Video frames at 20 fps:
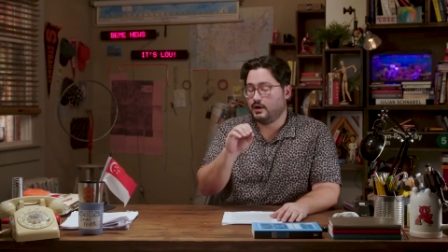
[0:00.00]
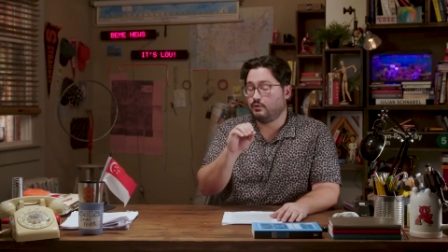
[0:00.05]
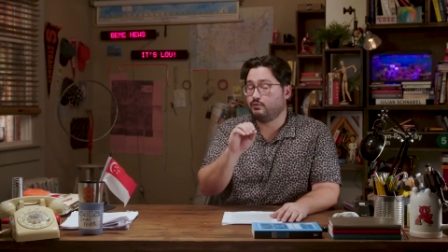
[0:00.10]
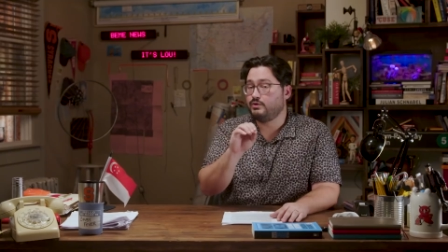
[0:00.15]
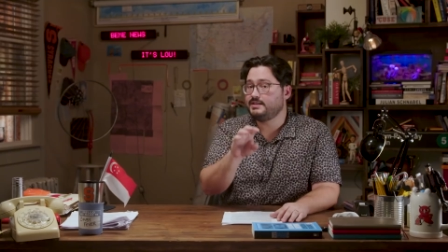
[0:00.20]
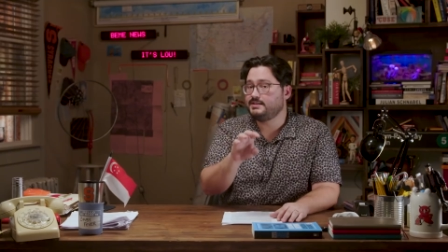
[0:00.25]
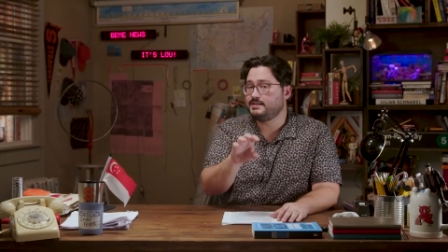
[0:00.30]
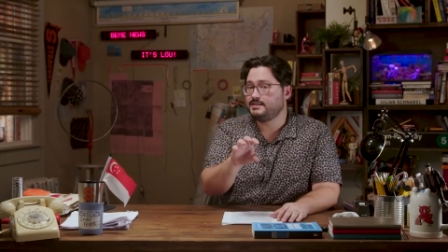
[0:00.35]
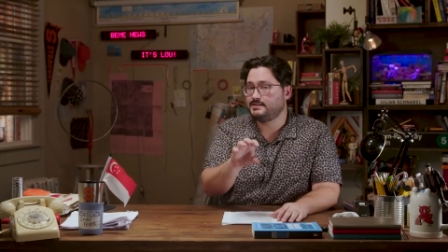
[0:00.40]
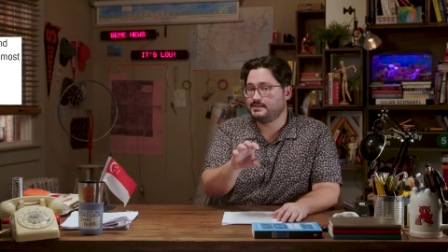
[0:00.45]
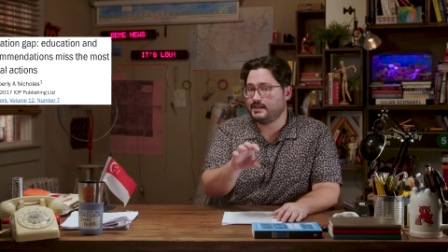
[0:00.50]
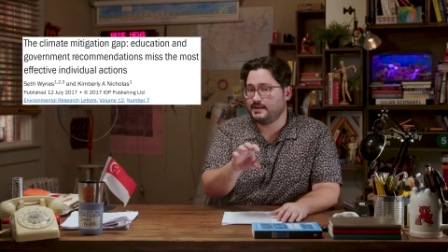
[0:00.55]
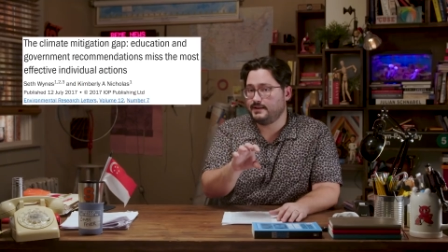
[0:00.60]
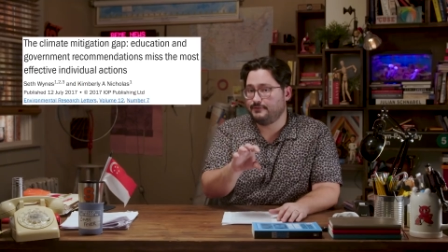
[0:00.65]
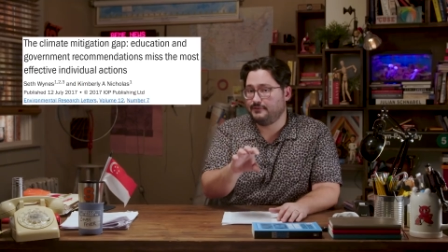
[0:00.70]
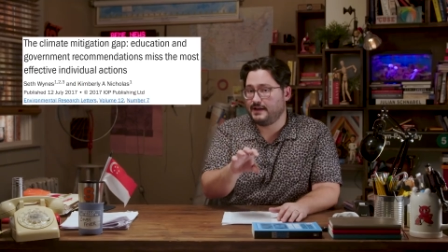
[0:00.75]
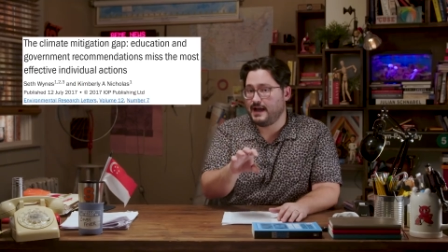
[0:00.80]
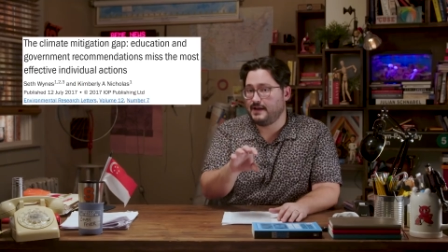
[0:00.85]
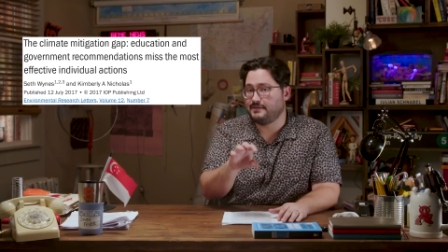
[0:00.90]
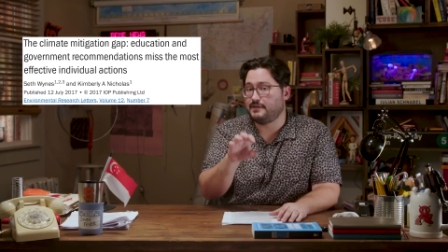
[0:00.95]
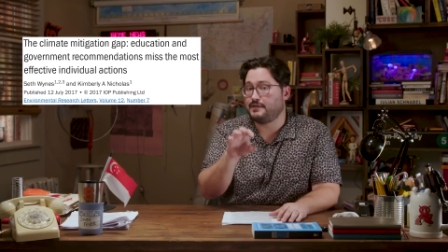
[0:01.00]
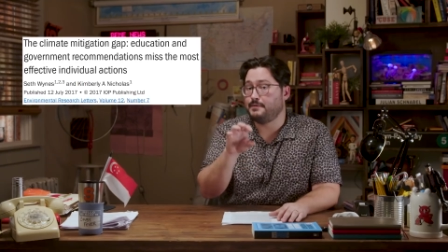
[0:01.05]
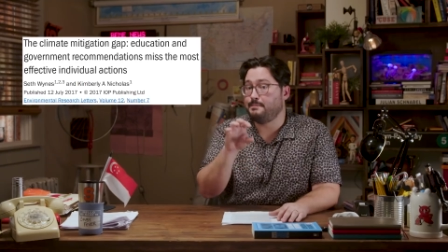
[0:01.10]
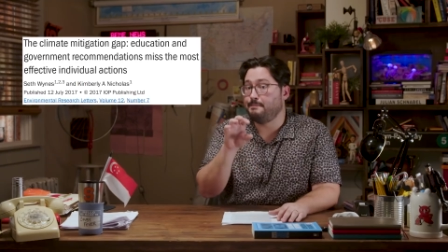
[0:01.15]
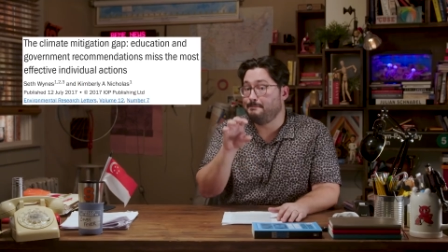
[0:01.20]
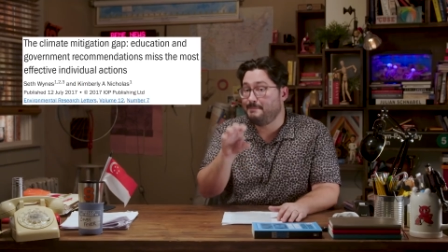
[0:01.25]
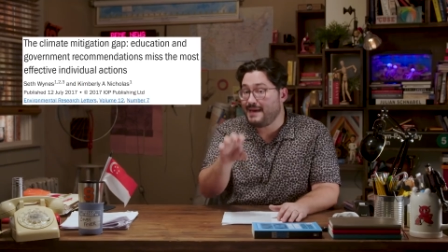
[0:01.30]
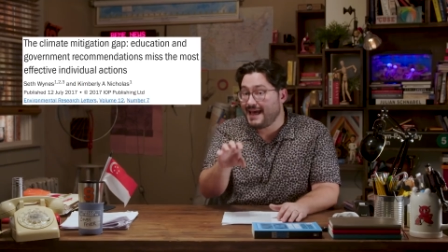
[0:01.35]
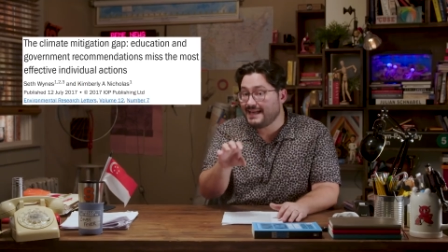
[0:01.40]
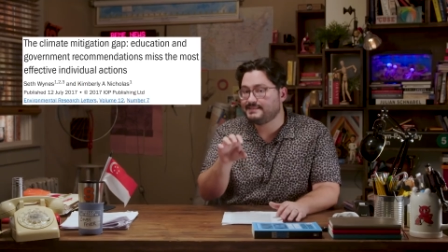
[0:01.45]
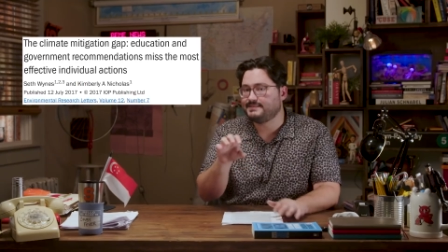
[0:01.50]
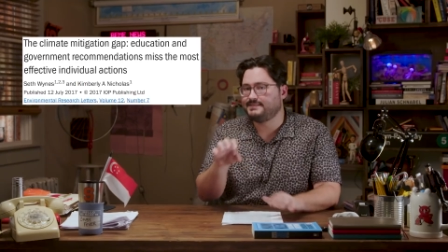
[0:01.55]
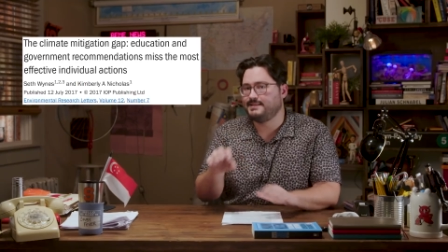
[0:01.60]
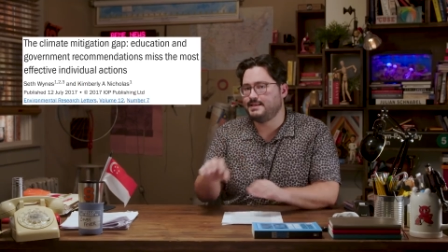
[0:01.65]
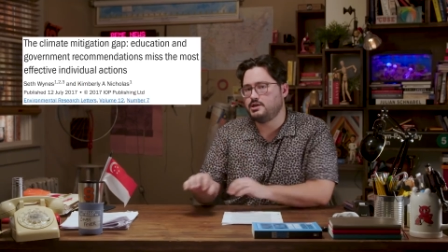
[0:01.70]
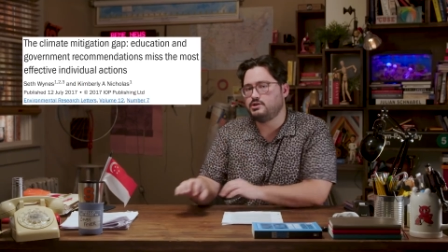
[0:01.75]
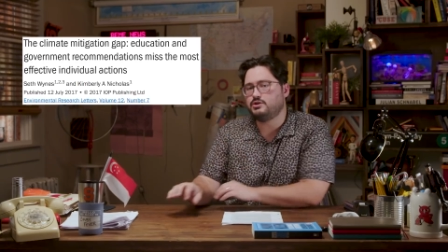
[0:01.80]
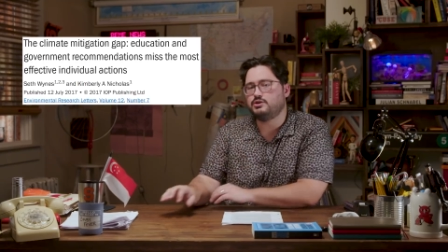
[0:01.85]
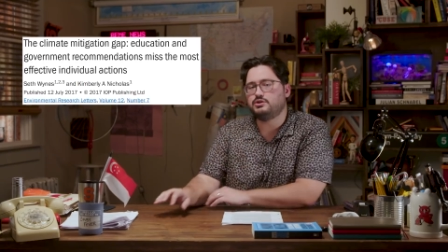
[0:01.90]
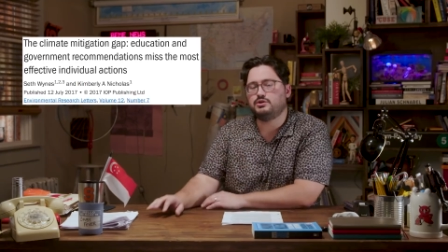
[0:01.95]
A recent study found that the best
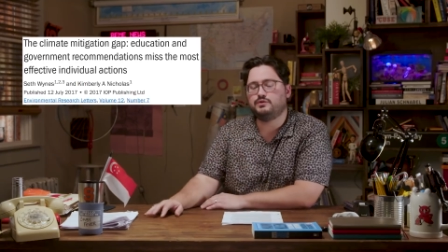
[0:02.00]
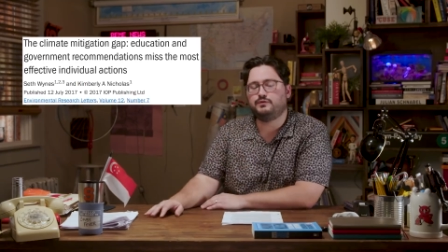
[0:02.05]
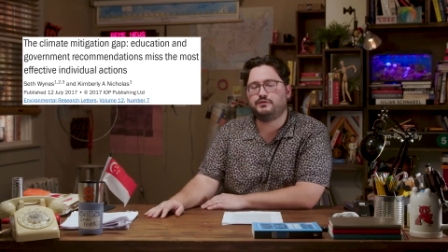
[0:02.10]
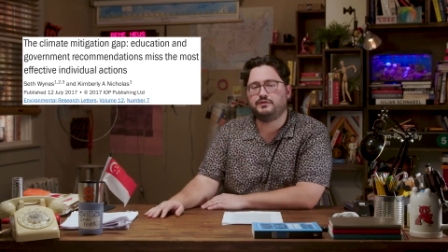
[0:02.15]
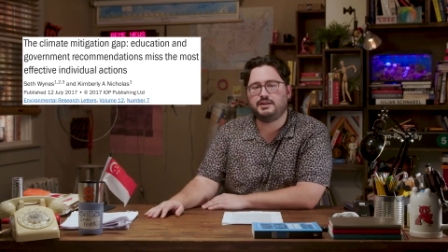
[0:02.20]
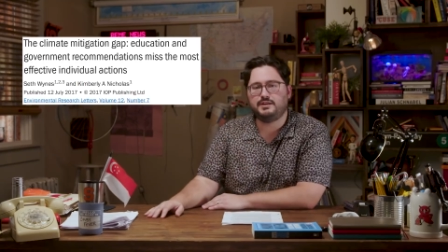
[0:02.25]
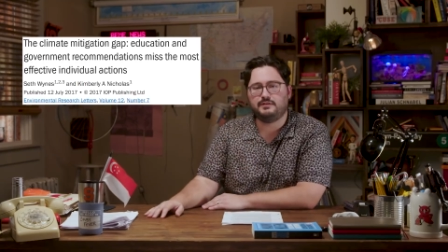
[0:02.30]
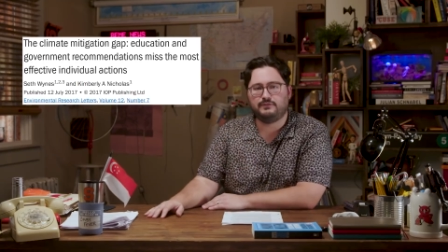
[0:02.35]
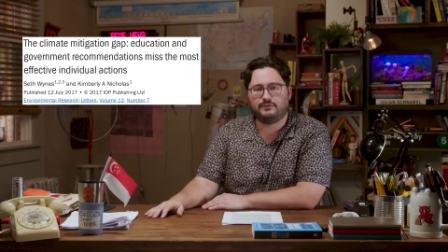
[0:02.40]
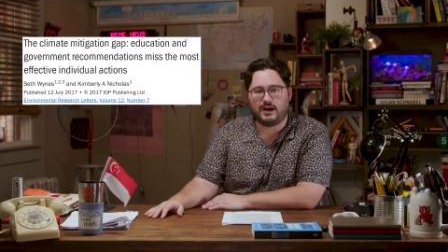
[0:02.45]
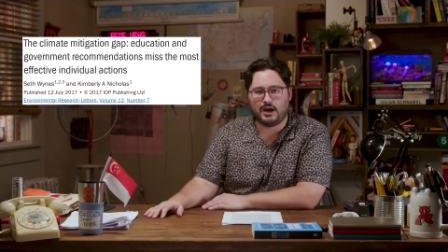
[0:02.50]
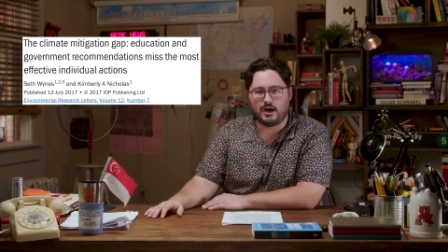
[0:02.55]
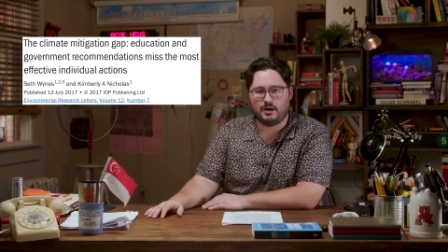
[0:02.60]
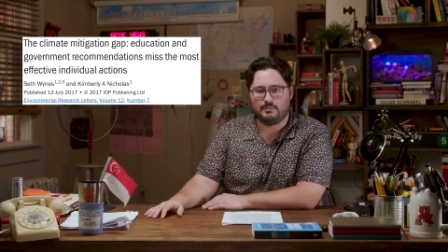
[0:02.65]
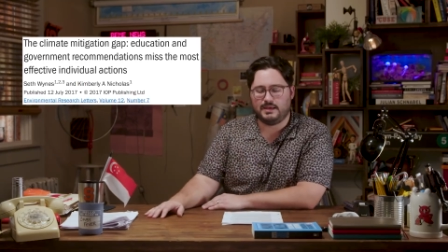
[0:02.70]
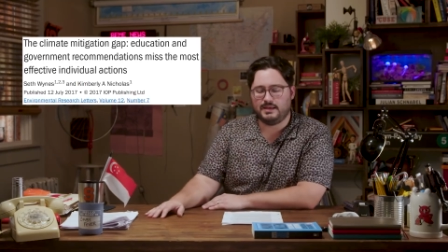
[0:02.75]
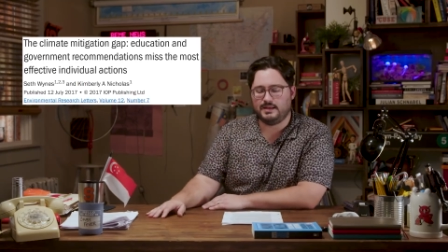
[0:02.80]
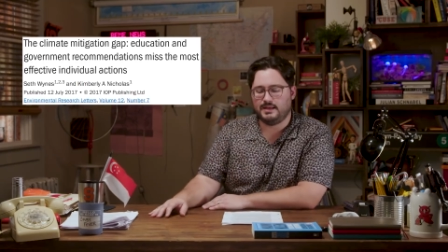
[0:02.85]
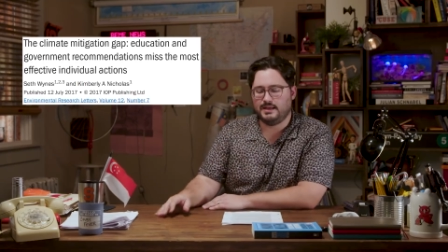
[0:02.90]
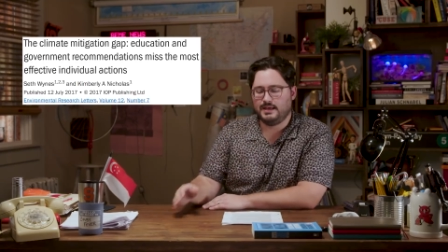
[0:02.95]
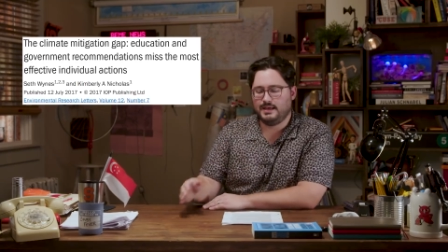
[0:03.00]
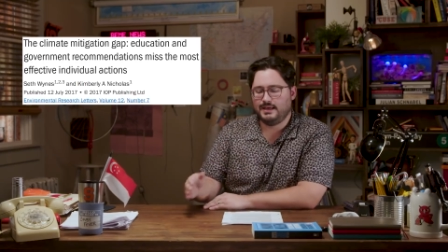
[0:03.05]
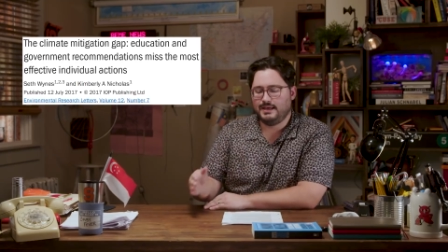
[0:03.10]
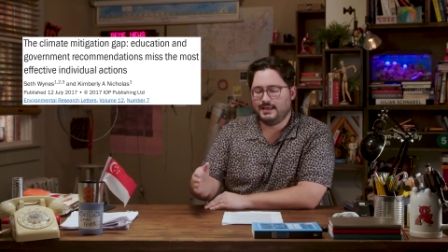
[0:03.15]
thing you could do for the environment